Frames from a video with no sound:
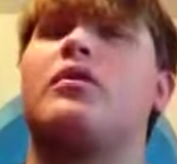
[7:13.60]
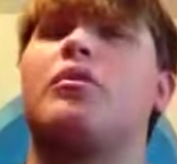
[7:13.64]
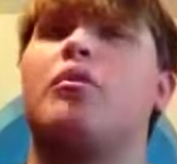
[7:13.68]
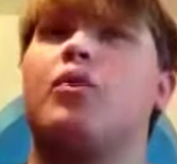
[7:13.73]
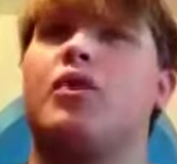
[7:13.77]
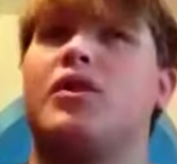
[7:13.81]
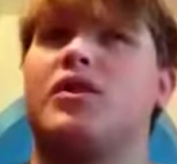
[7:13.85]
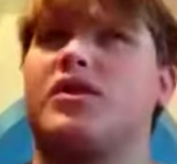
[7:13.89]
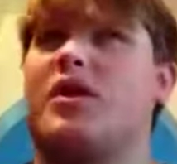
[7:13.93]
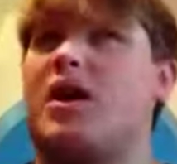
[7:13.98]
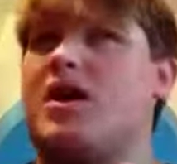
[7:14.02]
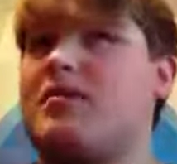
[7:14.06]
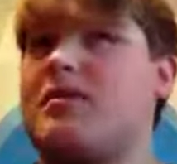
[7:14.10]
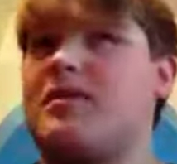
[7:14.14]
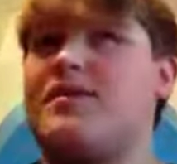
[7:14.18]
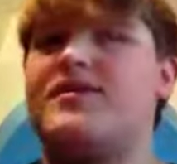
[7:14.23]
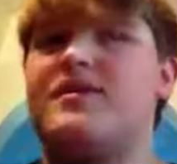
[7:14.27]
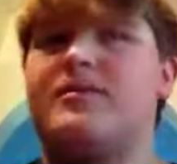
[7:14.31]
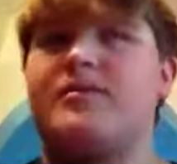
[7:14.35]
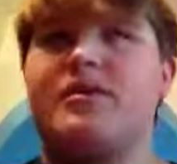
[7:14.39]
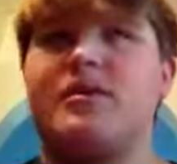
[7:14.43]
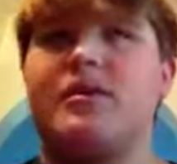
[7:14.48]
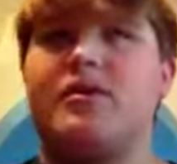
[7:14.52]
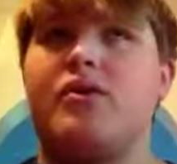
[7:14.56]
want to talk about
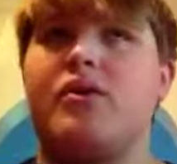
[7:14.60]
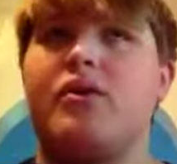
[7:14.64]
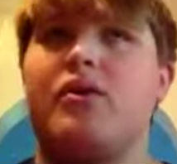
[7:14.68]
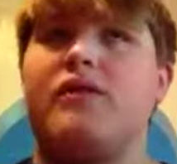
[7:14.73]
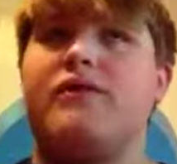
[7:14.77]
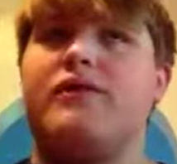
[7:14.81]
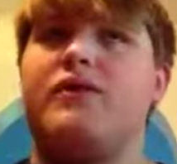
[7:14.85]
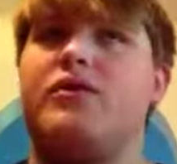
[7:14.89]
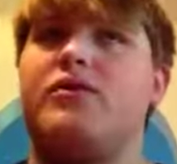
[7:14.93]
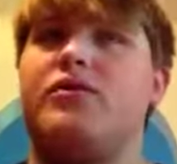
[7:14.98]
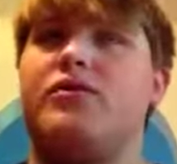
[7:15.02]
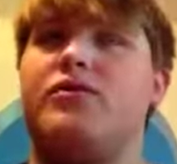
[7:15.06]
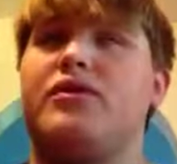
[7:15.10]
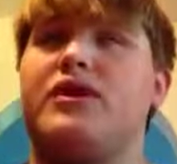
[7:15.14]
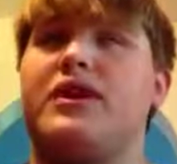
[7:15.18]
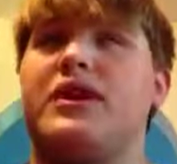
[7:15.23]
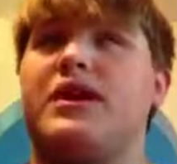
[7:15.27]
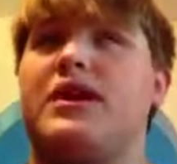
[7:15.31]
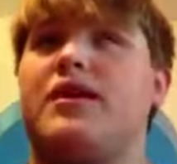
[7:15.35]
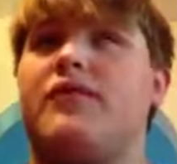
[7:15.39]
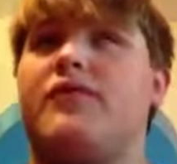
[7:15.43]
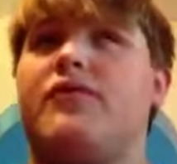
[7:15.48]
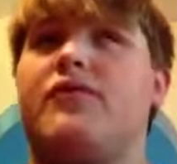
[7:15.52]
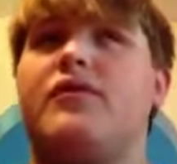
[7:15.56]
something or if you think
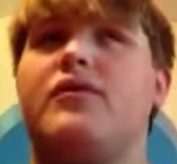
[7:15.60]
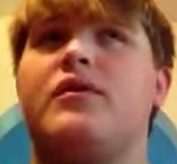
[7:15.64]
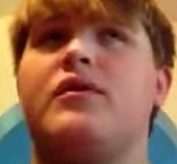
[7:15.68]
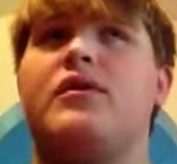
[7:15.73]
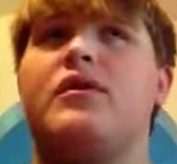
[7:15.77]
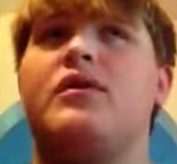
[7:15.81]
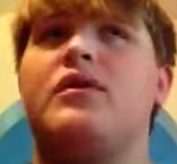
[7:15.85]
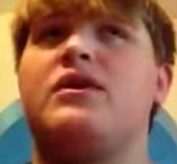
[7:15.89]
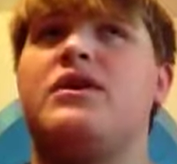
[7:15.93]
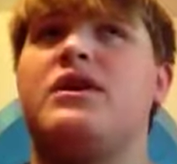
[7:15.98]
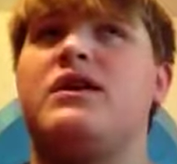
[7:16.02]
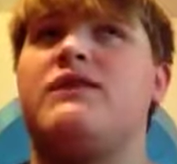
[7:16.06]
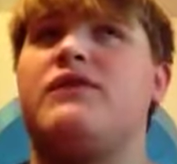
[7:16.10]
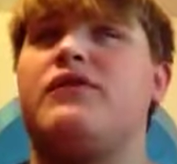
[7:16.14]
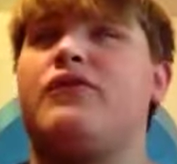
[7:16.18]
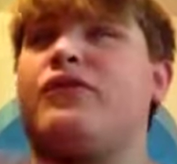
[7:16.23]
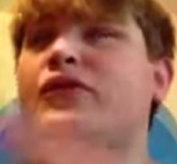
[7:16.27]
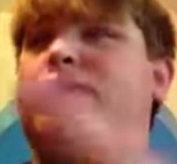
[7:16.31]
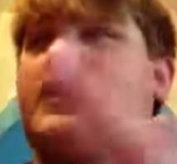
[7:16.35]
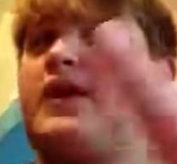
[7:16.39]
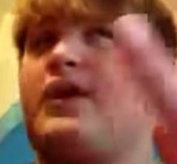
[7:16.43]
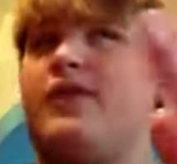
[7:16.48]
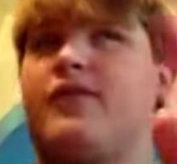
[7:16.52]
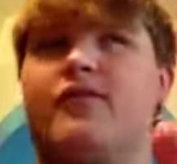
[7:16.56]
I've if you
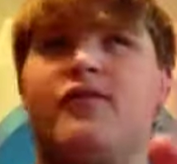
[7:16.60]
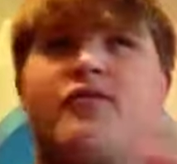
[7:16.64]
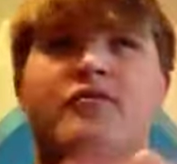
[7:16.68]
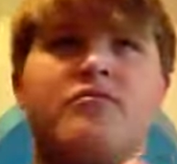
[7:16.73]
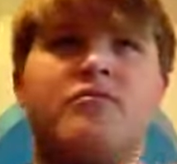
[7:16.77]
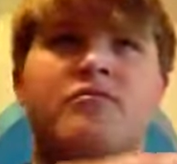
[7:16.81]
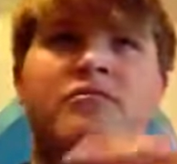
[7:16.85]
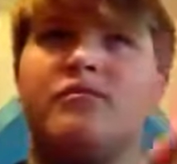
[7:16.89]
think I've